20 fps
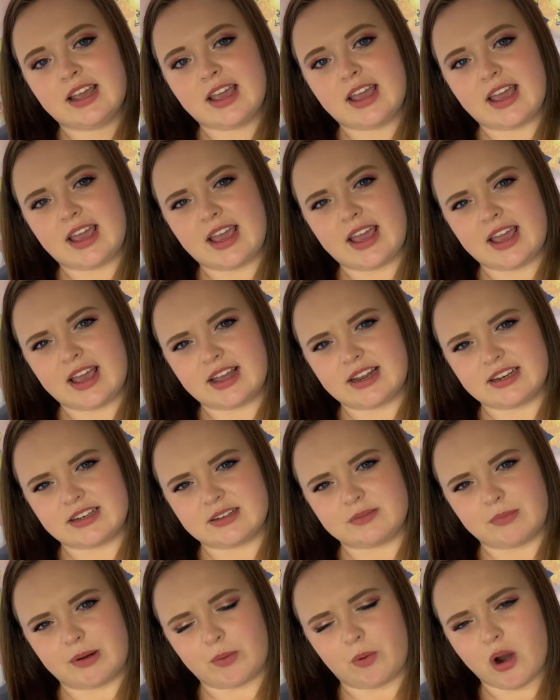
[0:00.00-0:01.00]
and
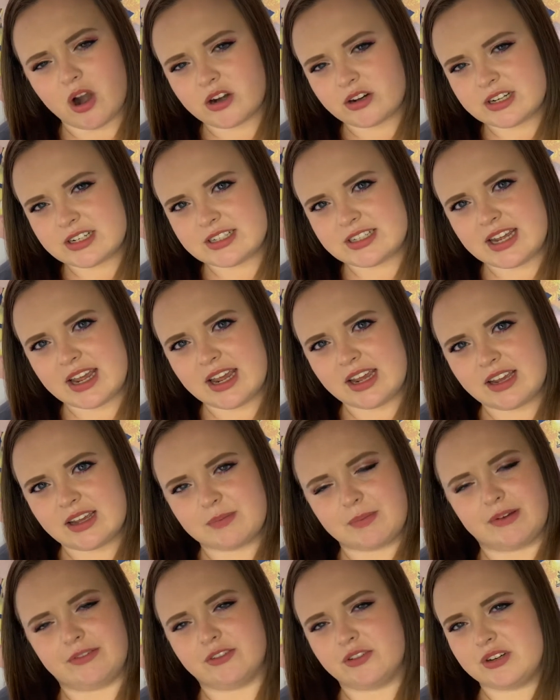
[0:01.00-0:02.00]
my water intake,
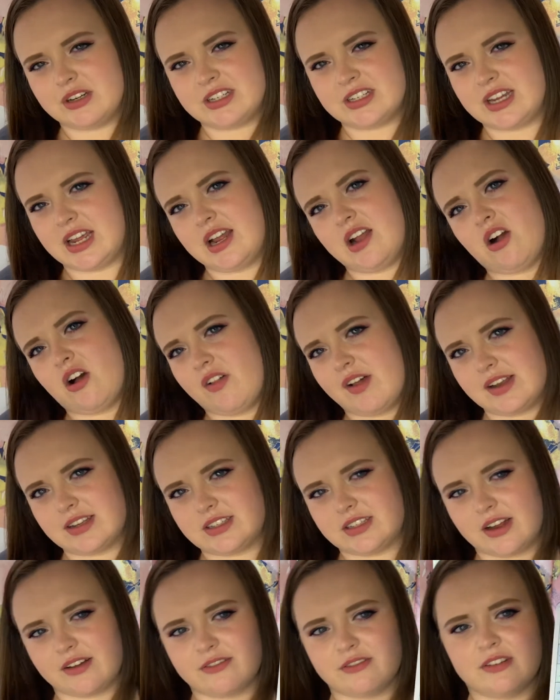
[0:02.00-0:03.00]
my fluid intake, all that
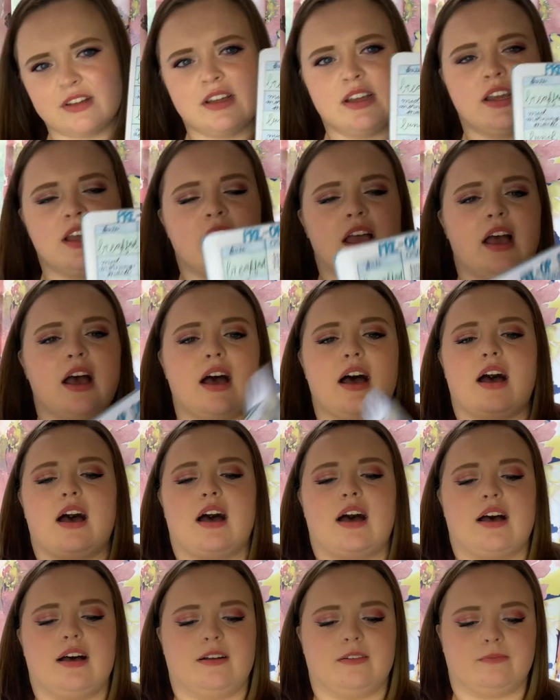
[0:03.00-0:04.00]
stuff.
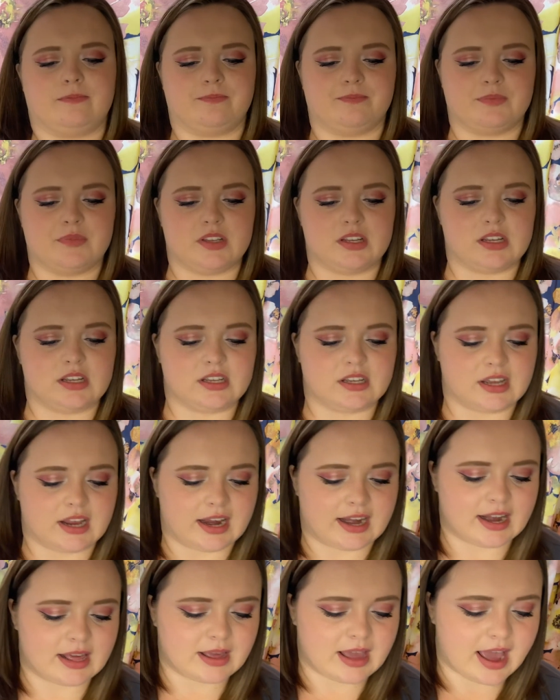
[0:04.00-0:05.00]
And
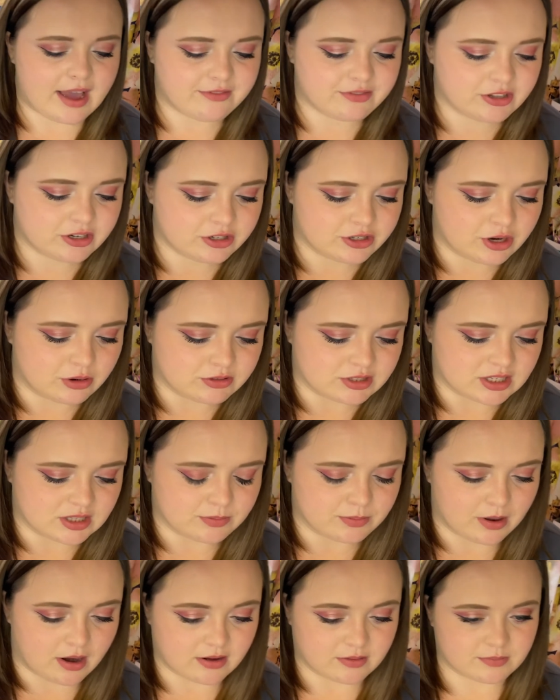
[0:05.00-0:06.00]
I have little notes at the
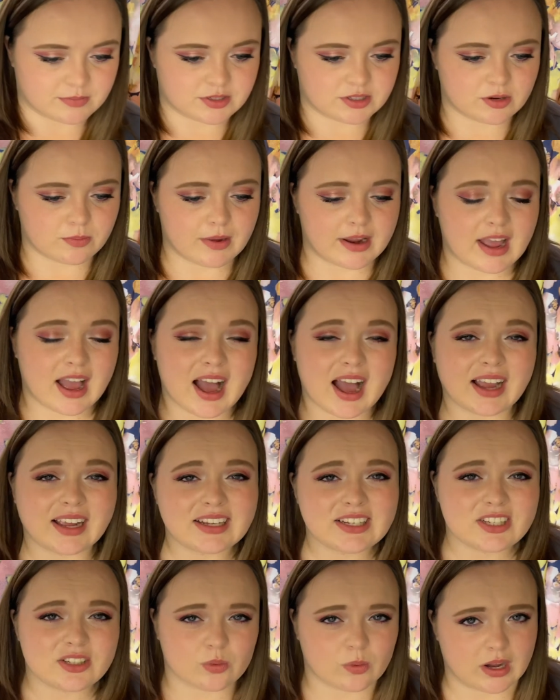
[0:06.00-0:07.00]
bottom. So my
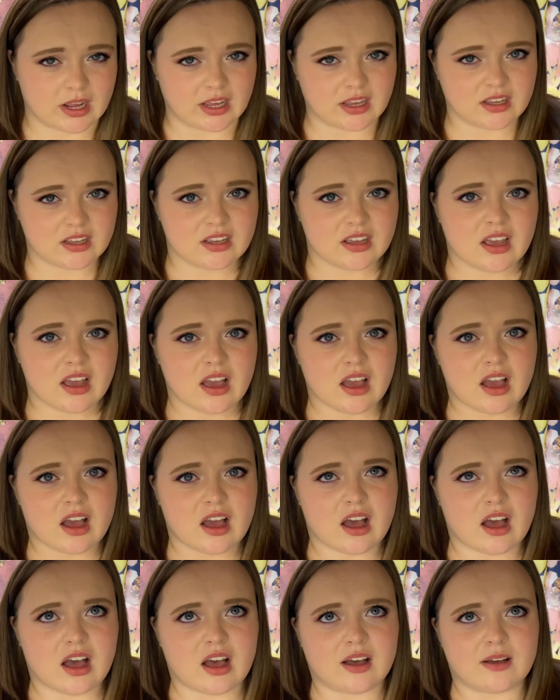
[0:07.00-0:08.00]
highest weight,
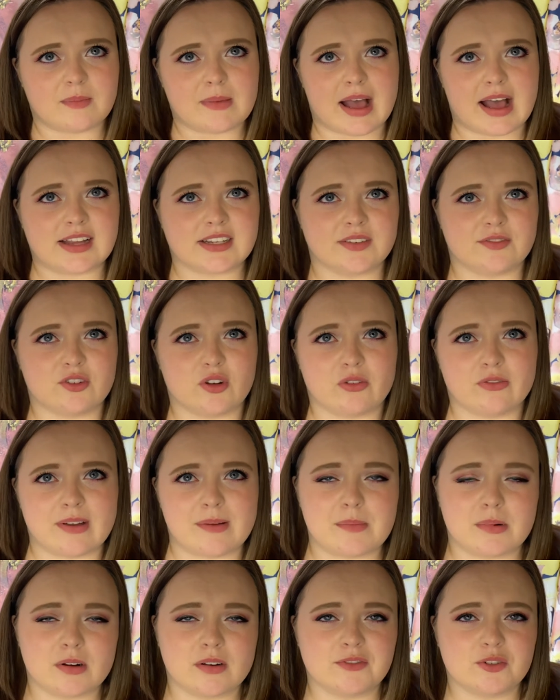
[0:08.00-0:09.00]
as of
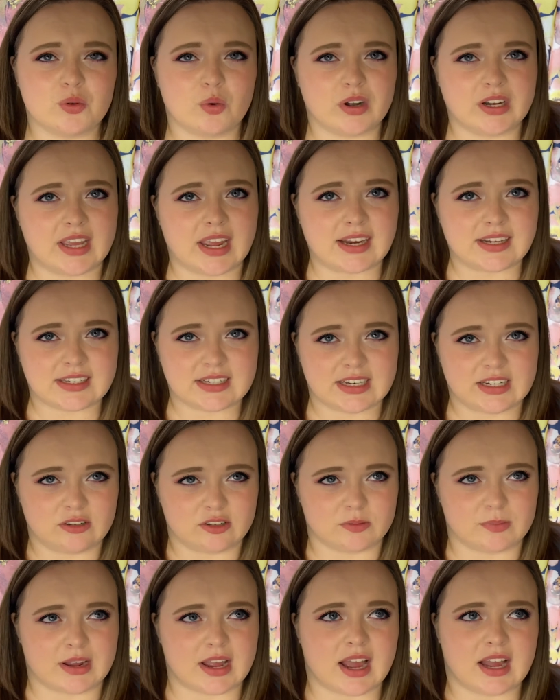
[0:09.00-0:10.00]
November of 2018
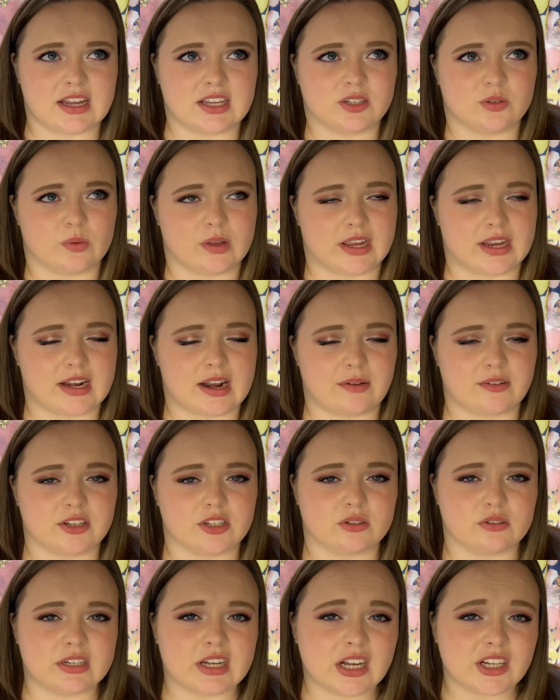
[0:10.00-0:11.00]
was my highest weight, and I was
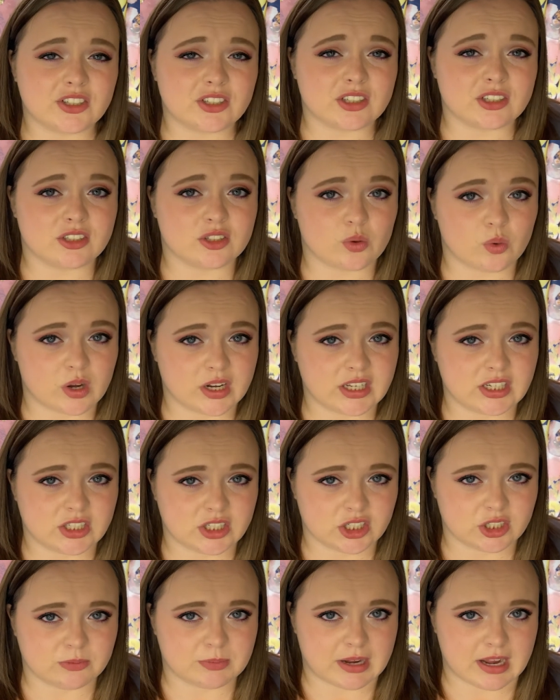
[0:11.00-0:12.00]

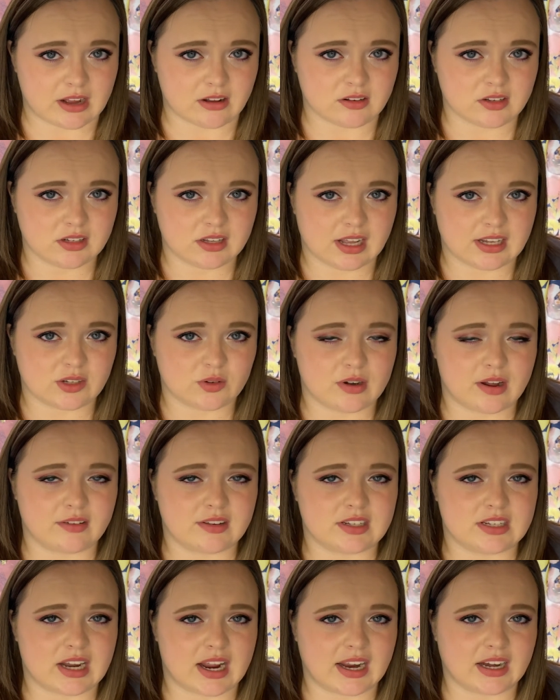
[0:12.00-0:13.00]
322 pounds. That's when I
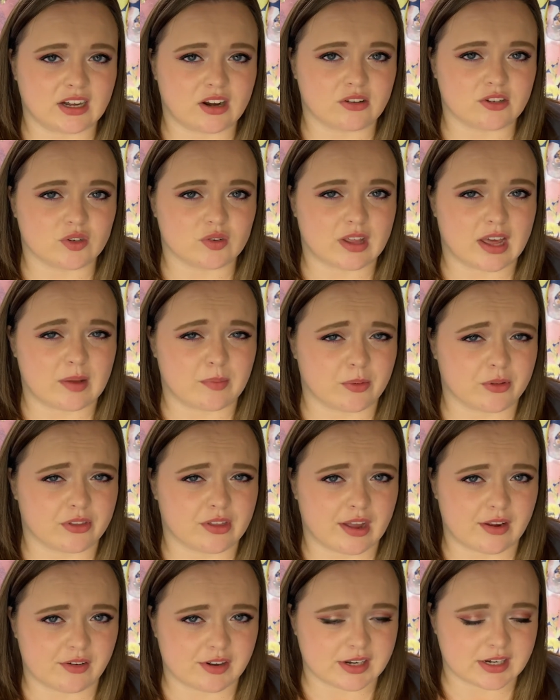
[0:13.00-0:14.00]
was diagnosed with
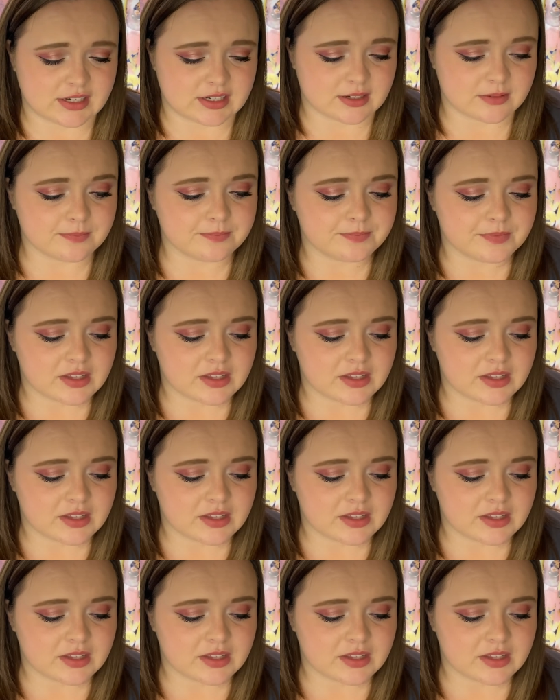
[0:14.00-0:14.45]
hypothyroidism.